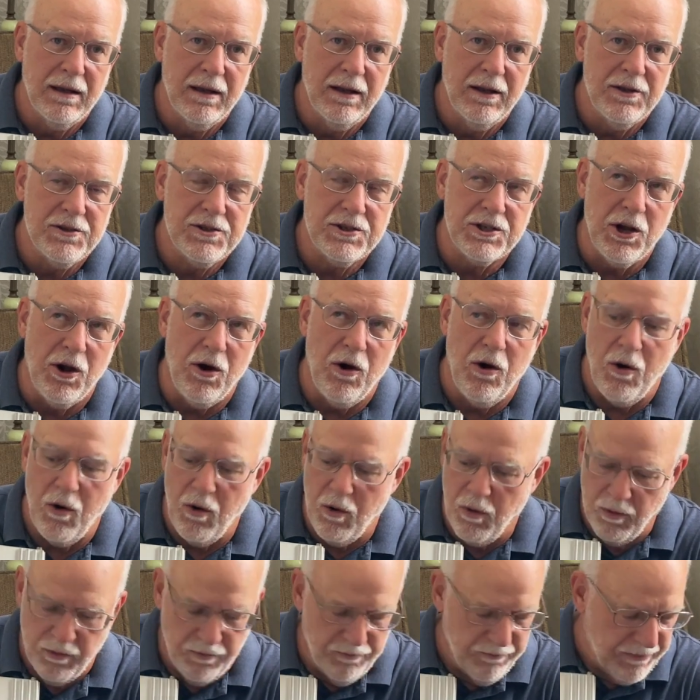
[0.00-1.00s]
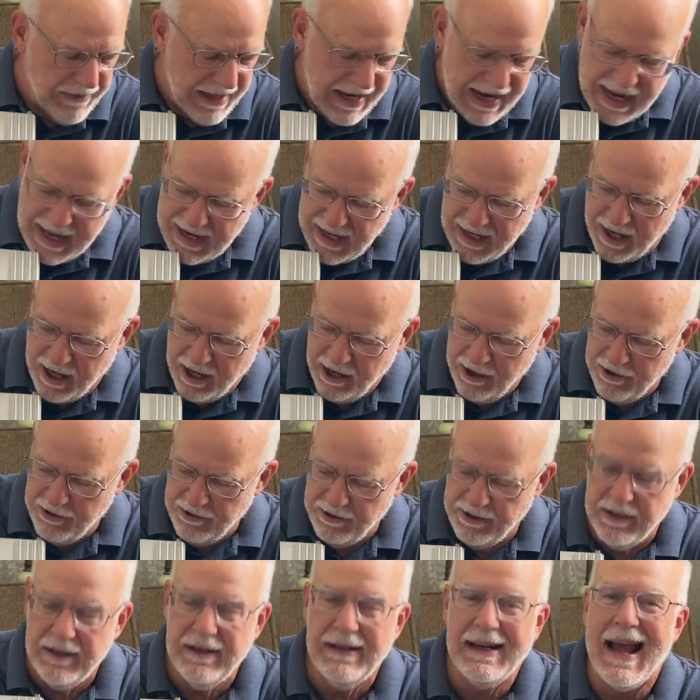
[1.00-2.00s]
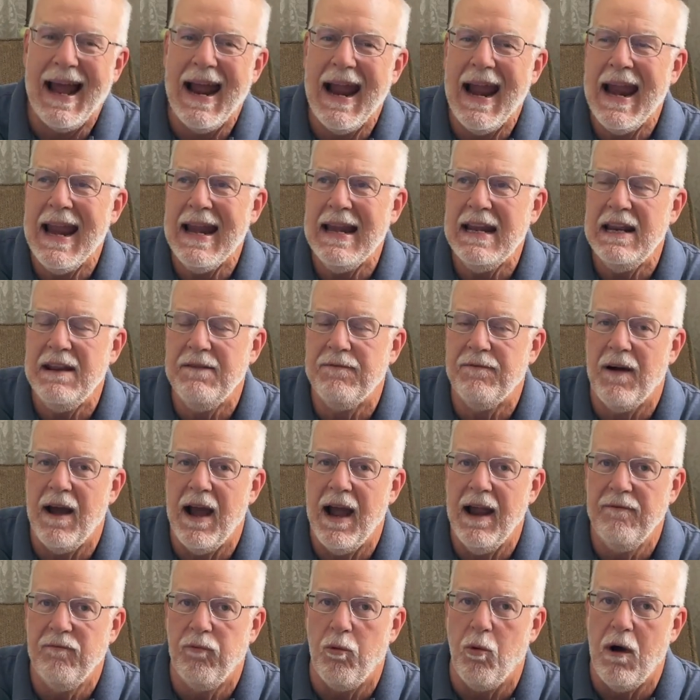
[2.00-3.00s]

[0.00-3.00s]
So at 195